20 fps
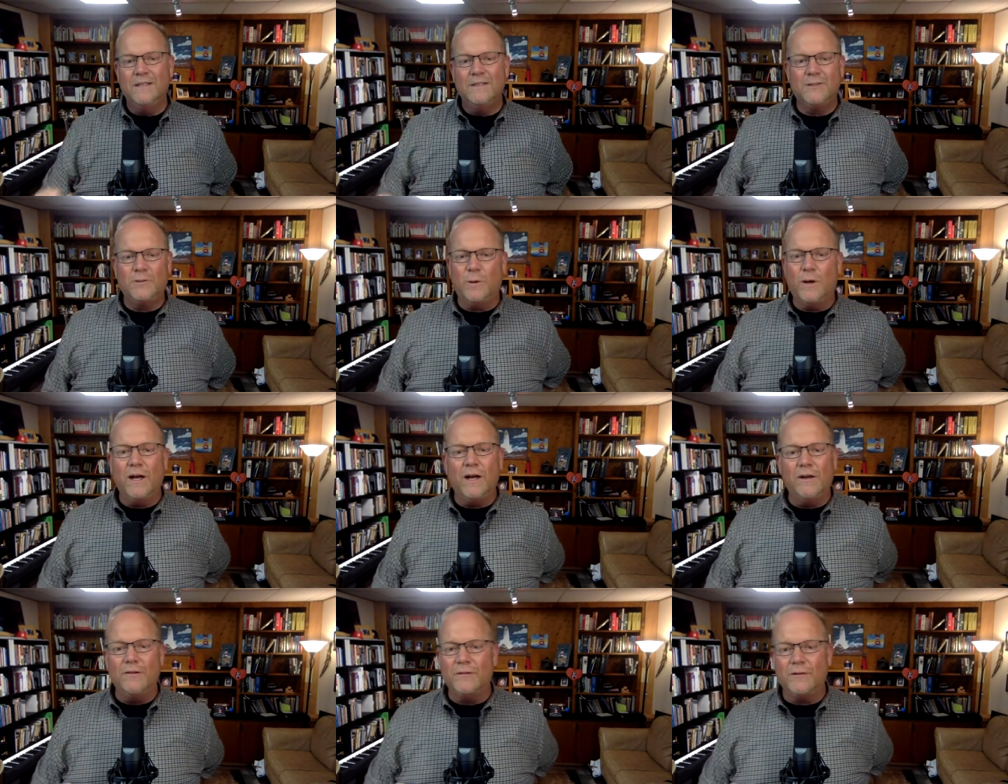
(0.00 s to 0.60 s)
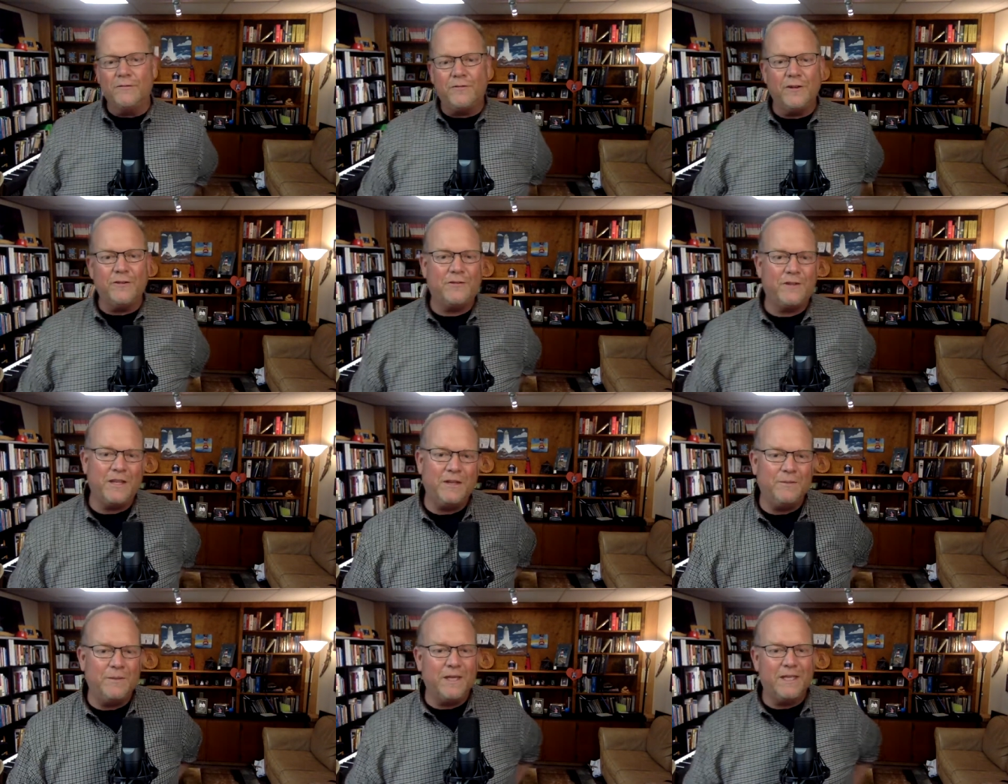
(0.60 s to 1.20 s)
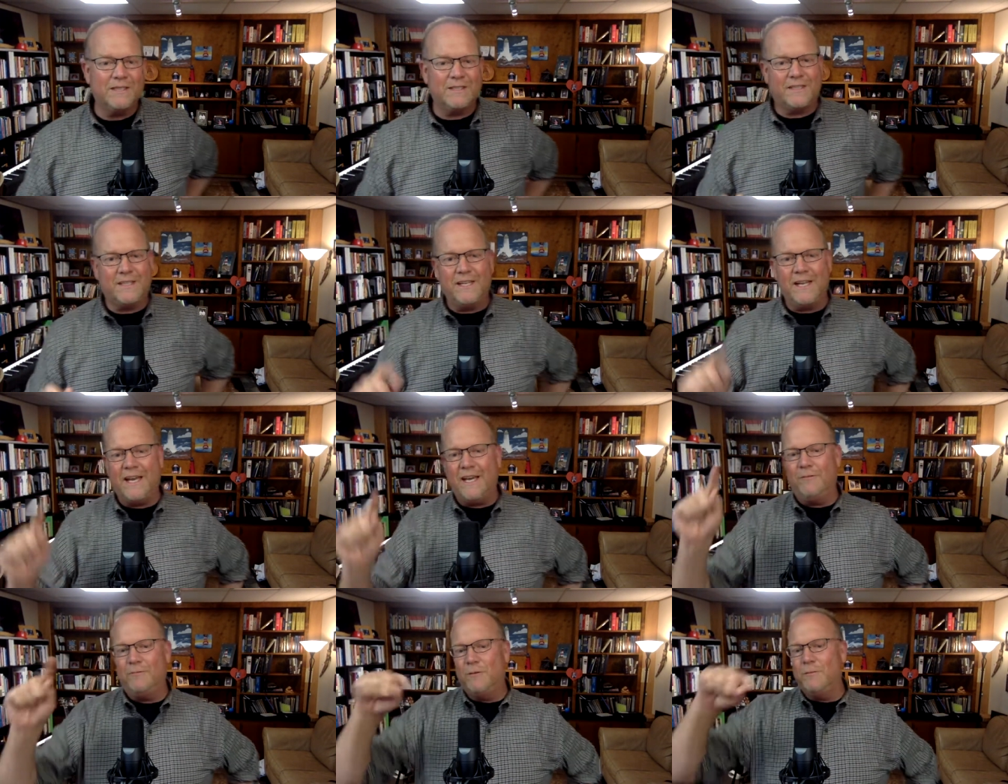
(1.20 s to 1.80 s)
12 or 15 minutes
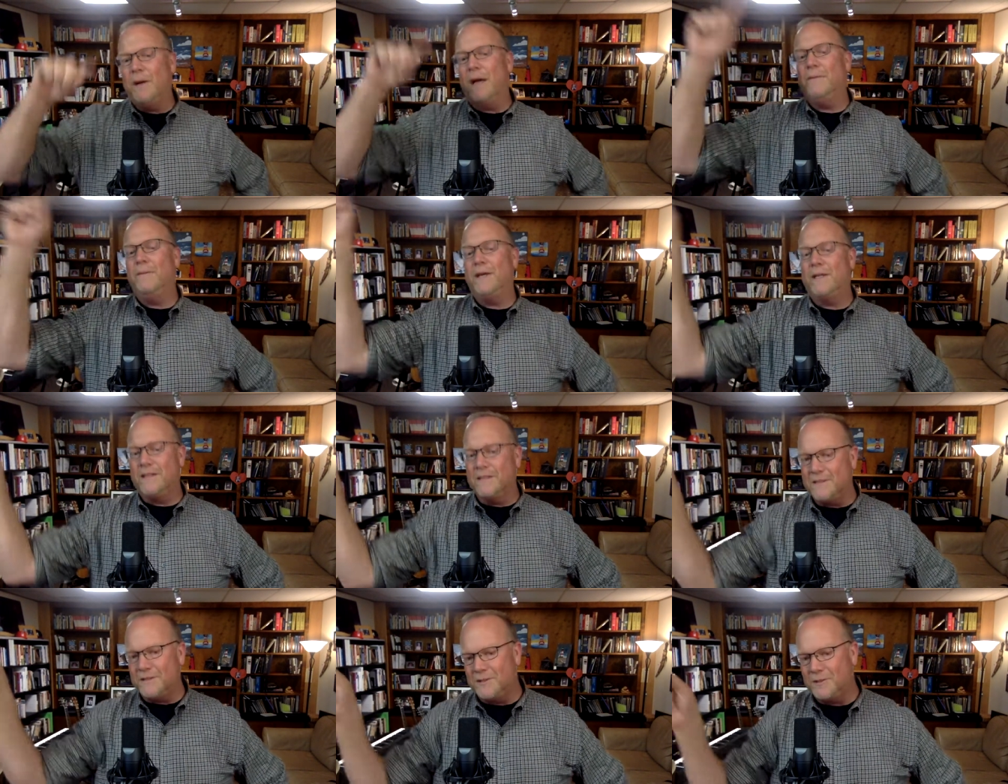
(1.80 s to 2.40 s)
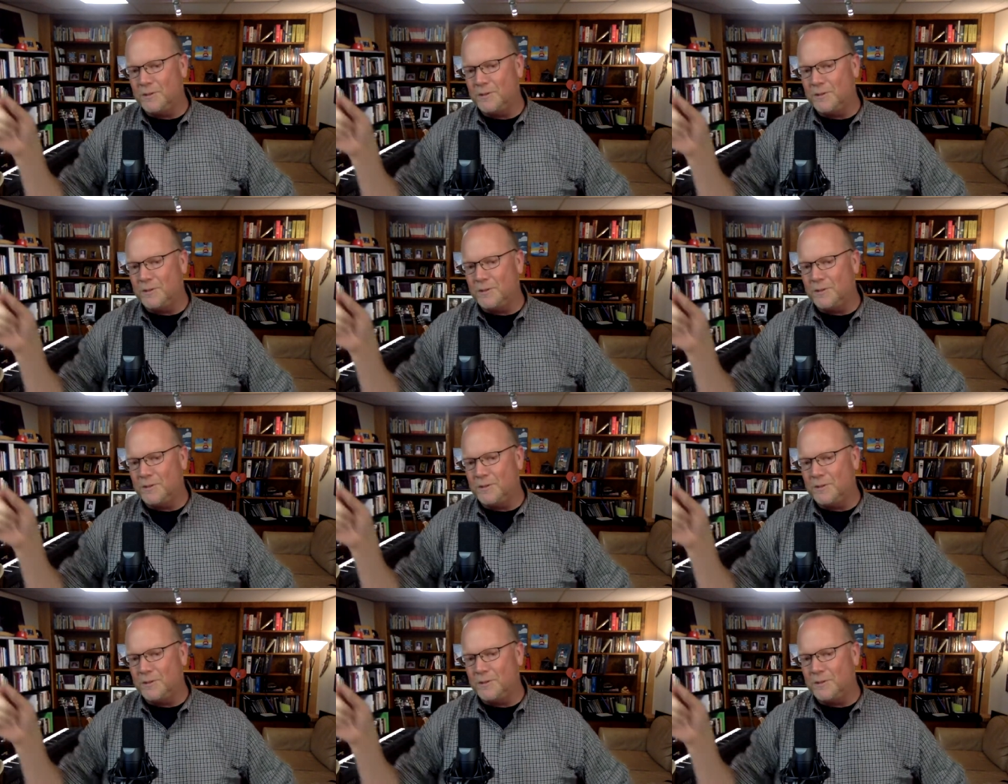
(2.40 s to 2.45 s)
today, and we might make this a